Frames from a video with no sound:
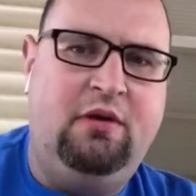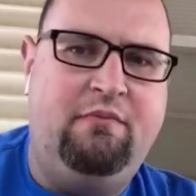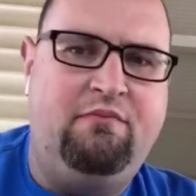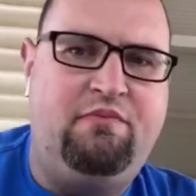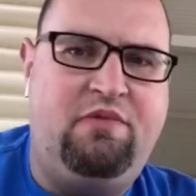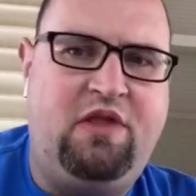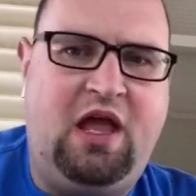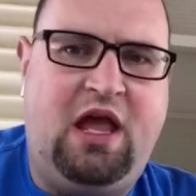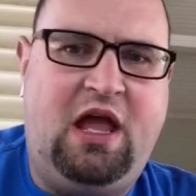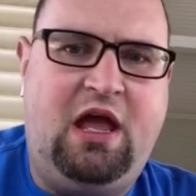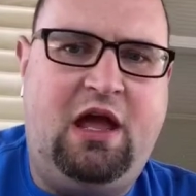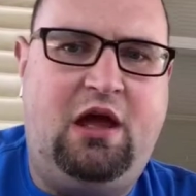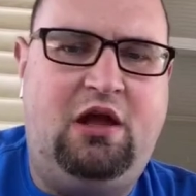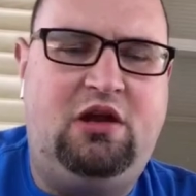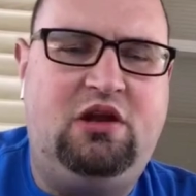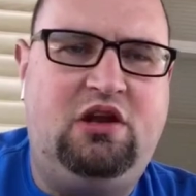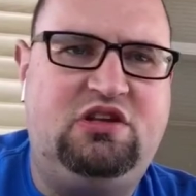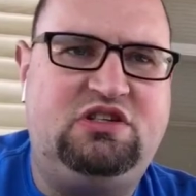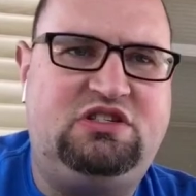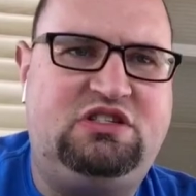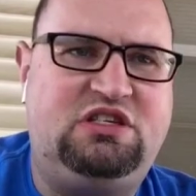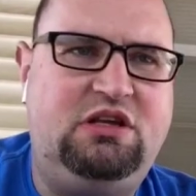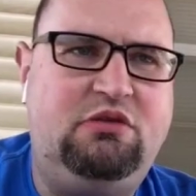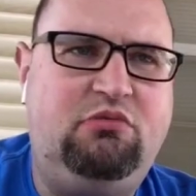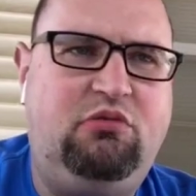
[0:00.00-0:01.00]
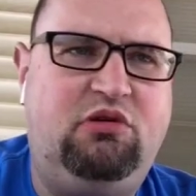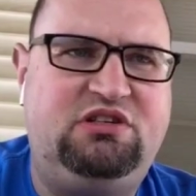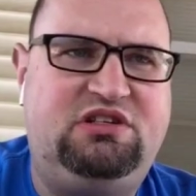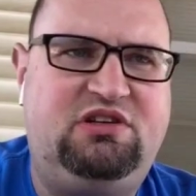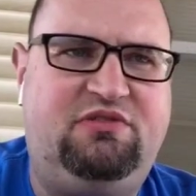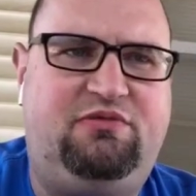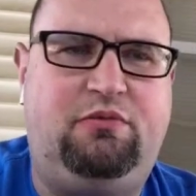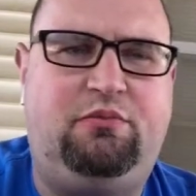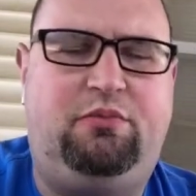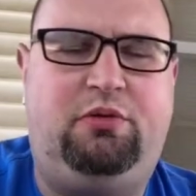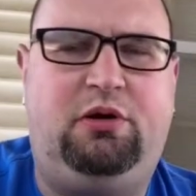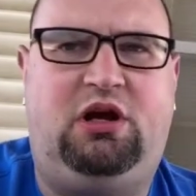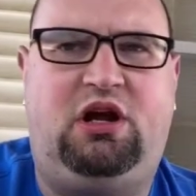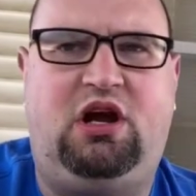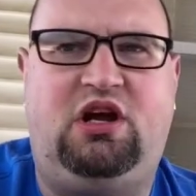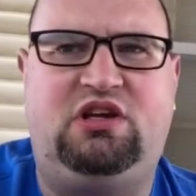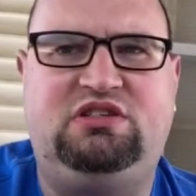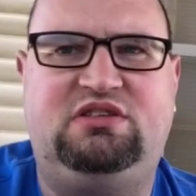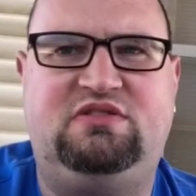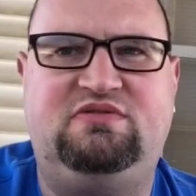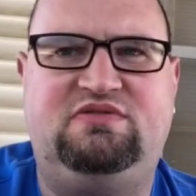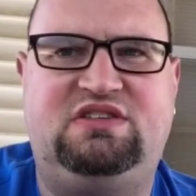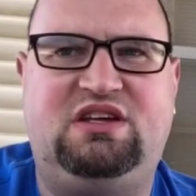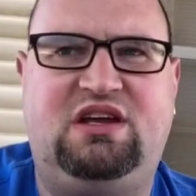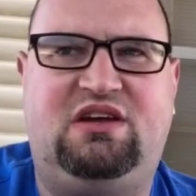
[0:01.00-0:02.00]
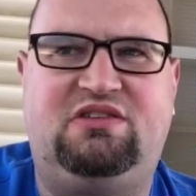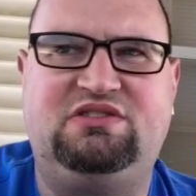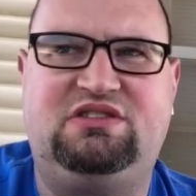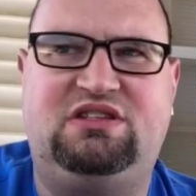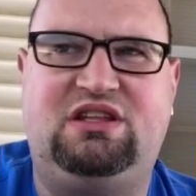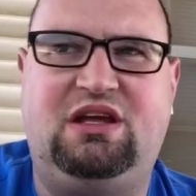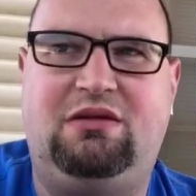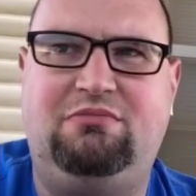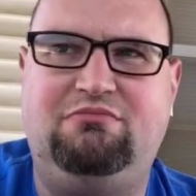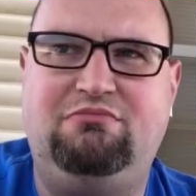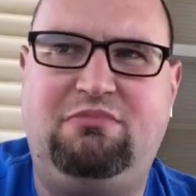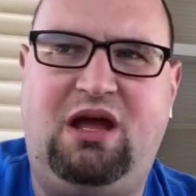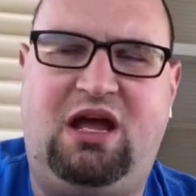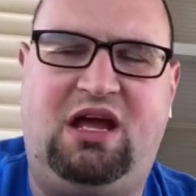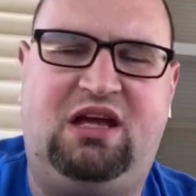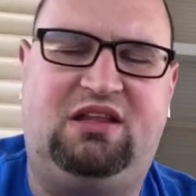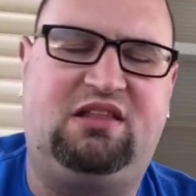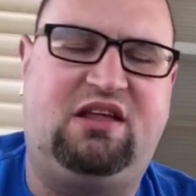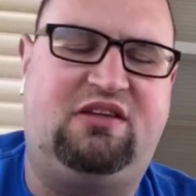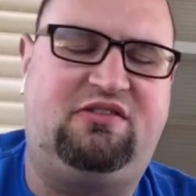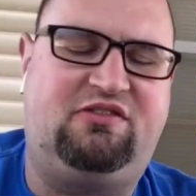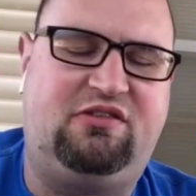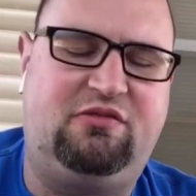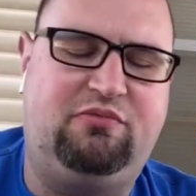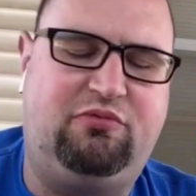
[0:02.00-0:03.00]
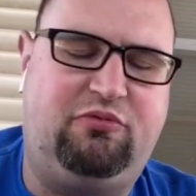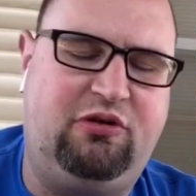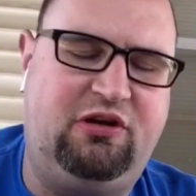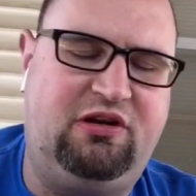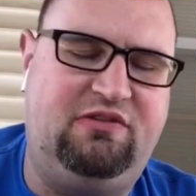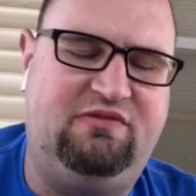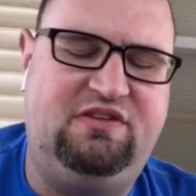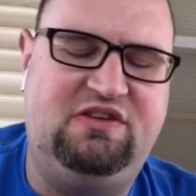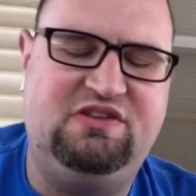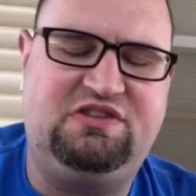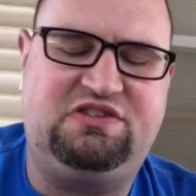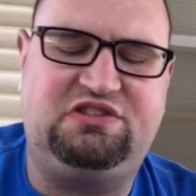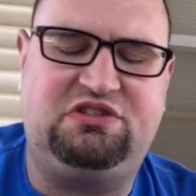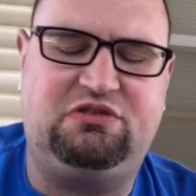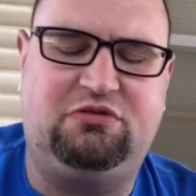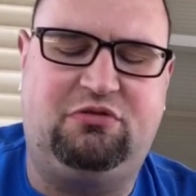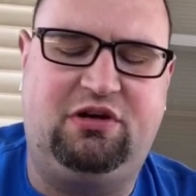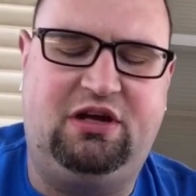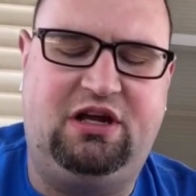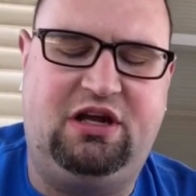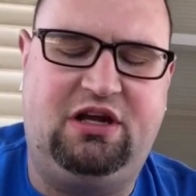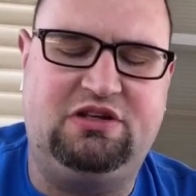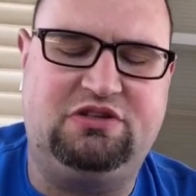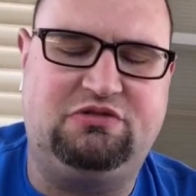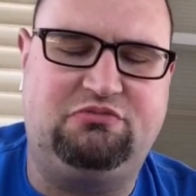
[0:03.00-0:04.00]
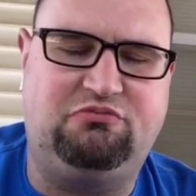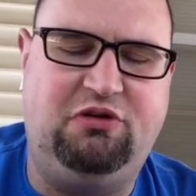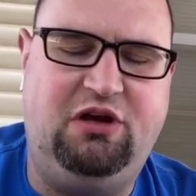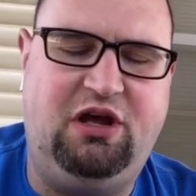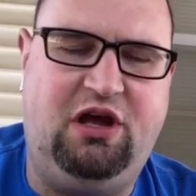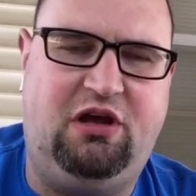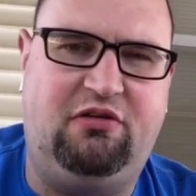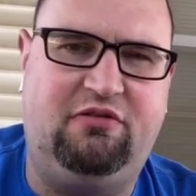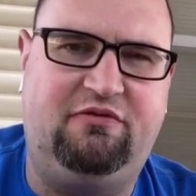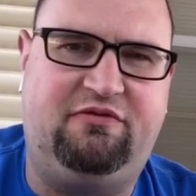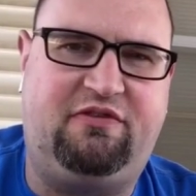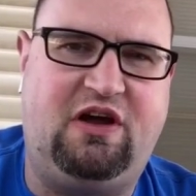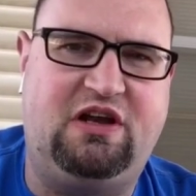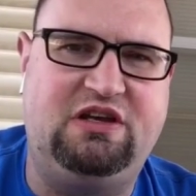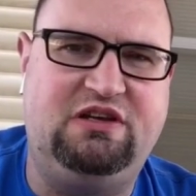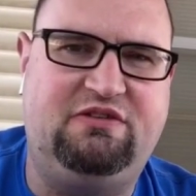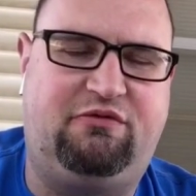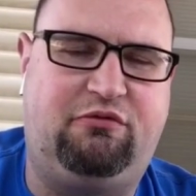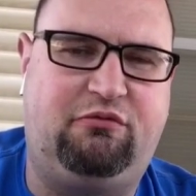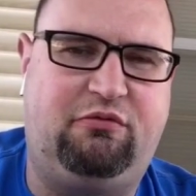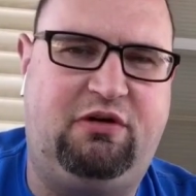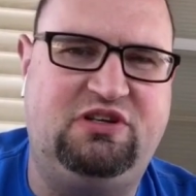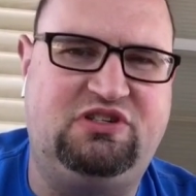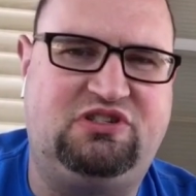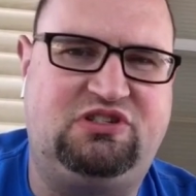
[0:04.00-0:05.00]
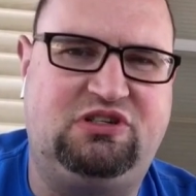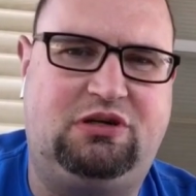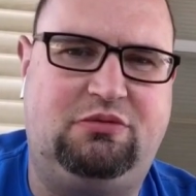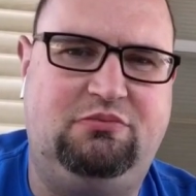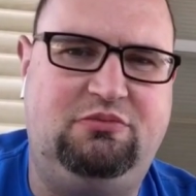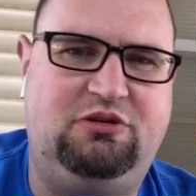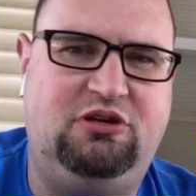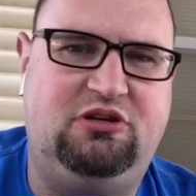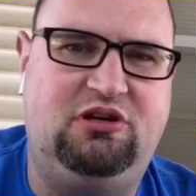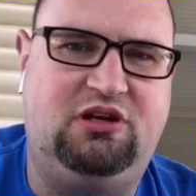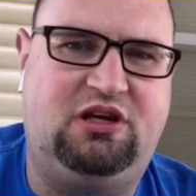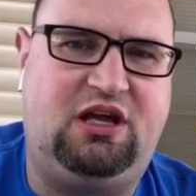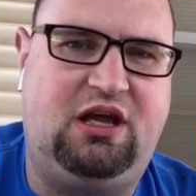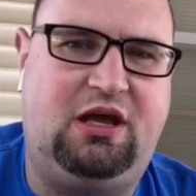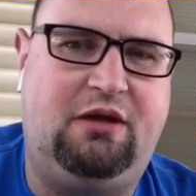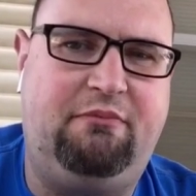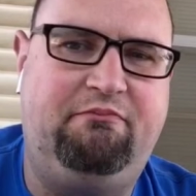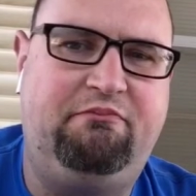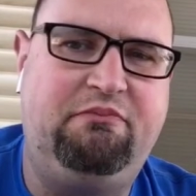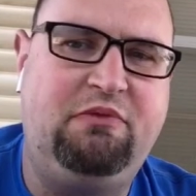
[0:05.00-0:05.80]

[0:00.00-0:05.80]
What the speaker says: and see what different percussive sounds they make. That's the point of this story as well, and find different ways to communicate.